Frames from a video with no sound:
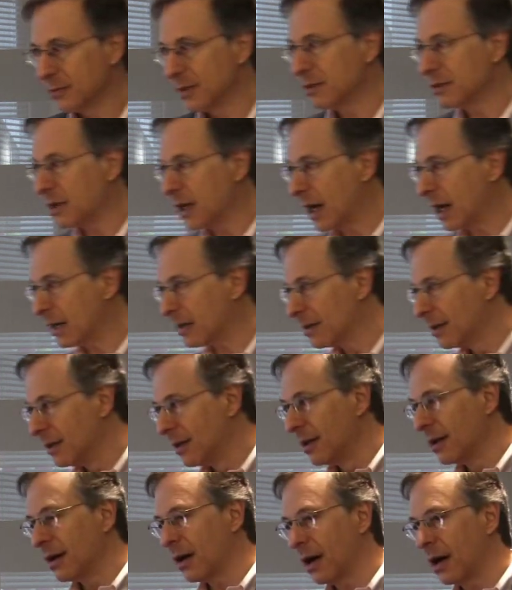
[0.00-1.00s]
Not,
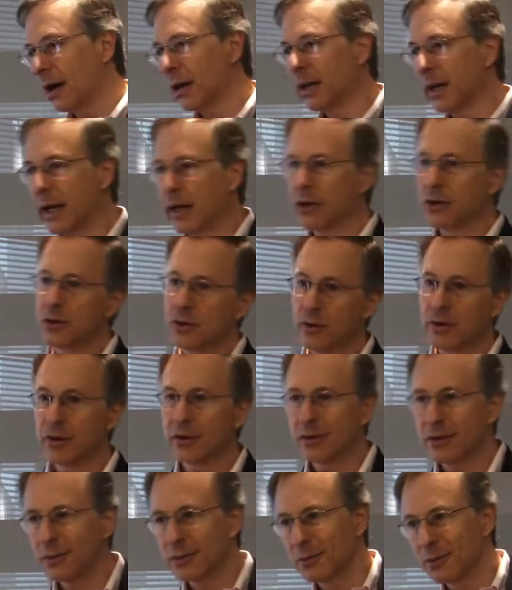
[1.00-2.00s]
hi, how you
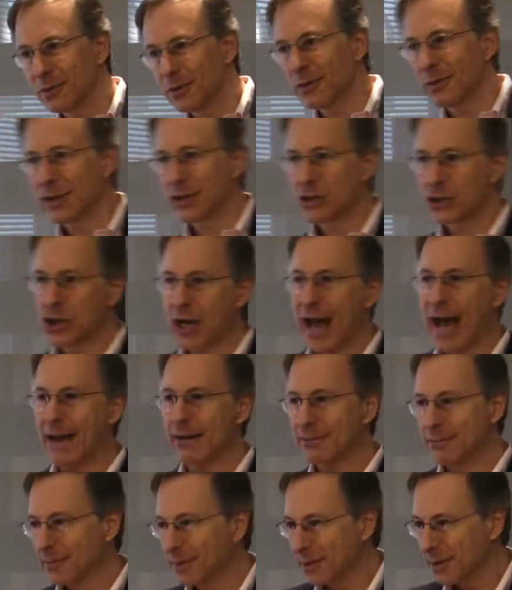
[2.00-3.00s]
doing? Let's chat.
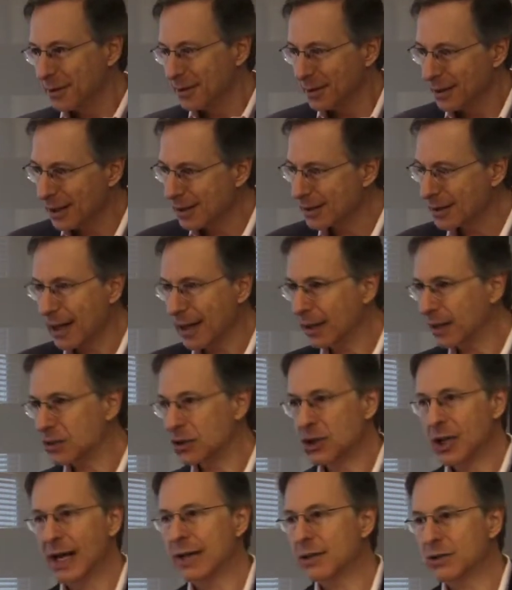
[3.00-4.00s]
It's not a
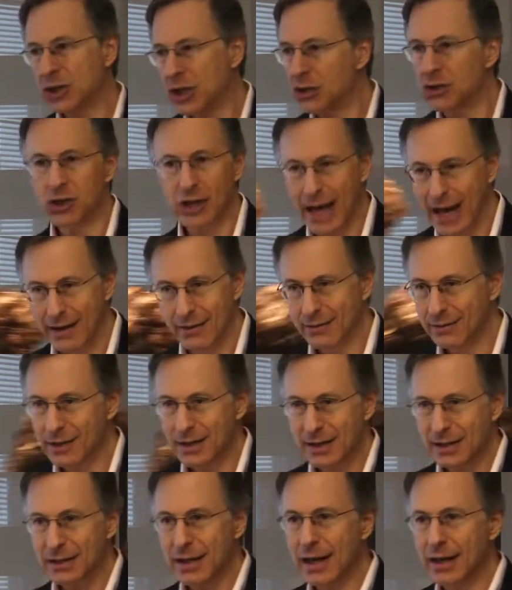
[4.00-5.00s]
chit chat.
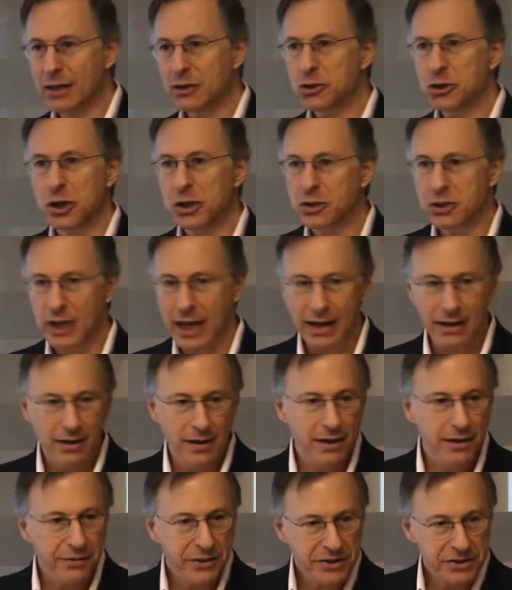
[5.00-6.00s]
This is not a chit chat.
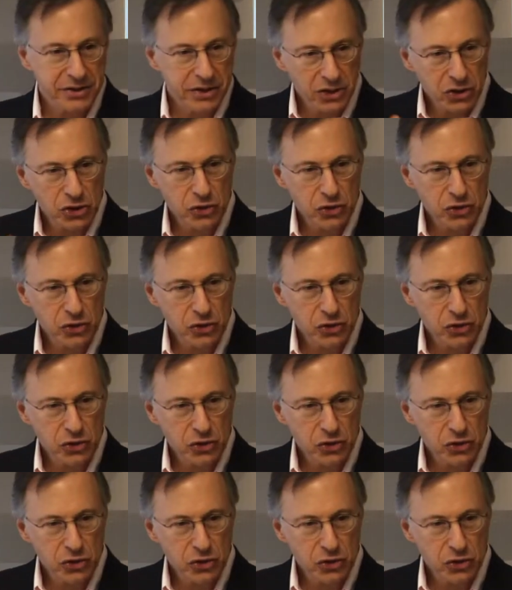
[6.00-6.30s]
This is a